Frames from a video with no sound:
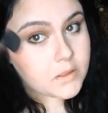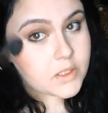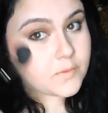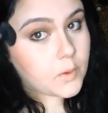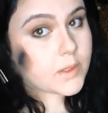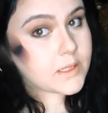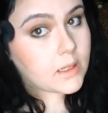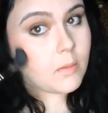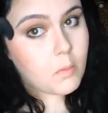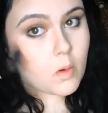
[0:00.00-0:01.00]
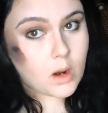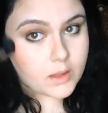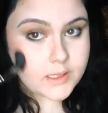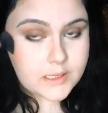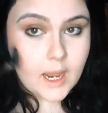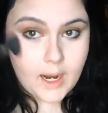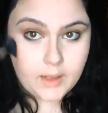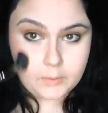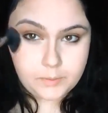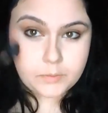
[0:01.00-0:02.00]
Just focus it more on the
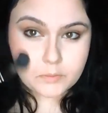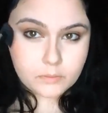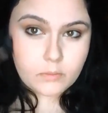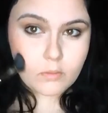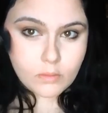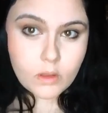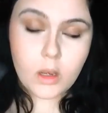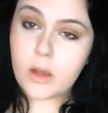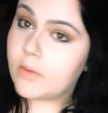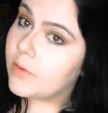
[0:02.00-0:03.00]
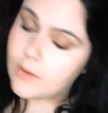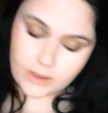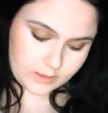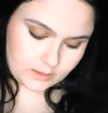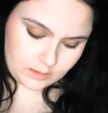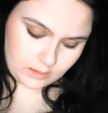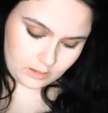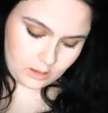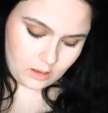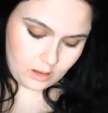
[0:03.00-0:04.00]
side of your face.
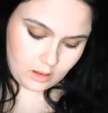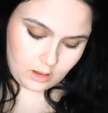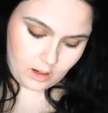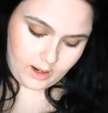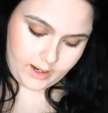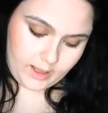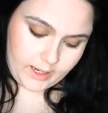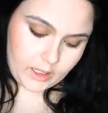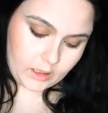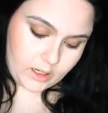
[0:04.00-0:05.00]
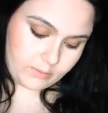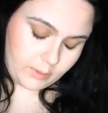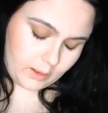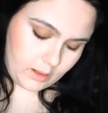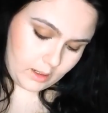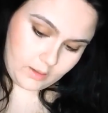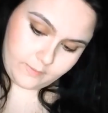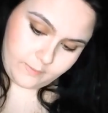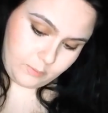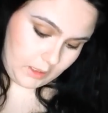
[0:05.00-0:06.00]
And I like a lot
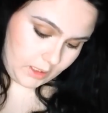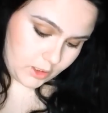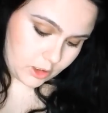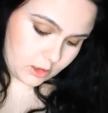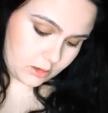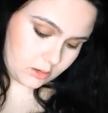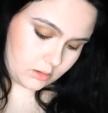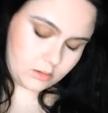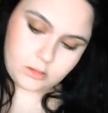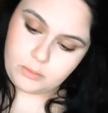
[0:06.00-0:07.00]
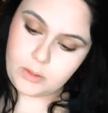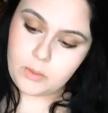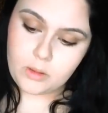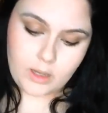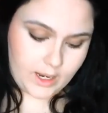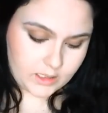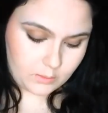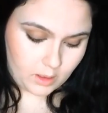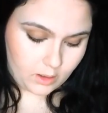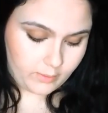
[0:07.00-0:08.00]
of blush. People
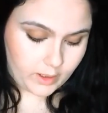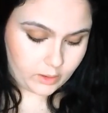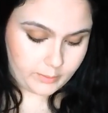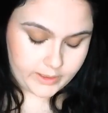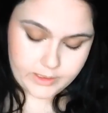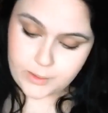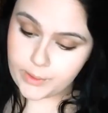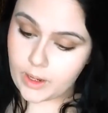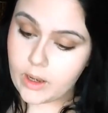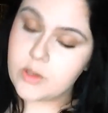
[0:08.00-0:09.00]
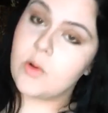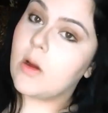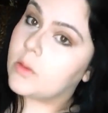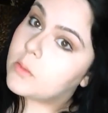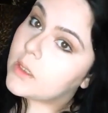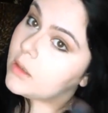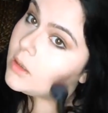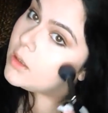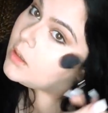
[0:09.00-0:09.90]
ask me on a regular basis what the hell's wrong with me.